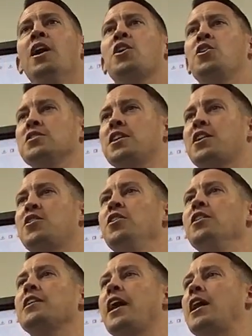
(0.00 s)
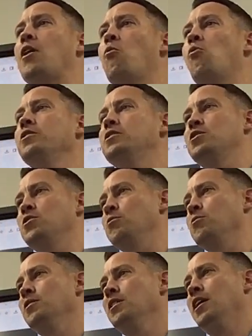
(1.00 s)
Because I could and I wanted to.
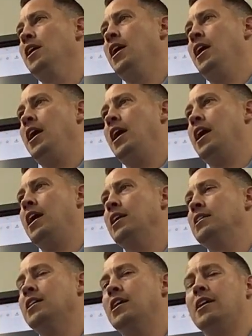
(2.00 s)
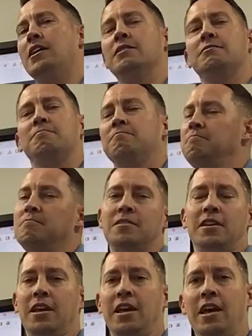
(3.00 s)
And
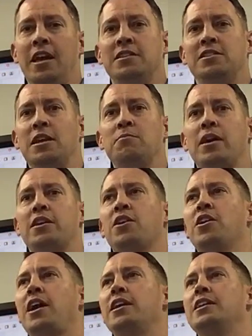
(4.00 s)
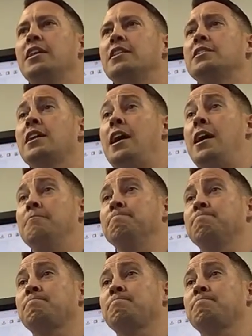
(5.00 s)
it seemed like a good idea at the time.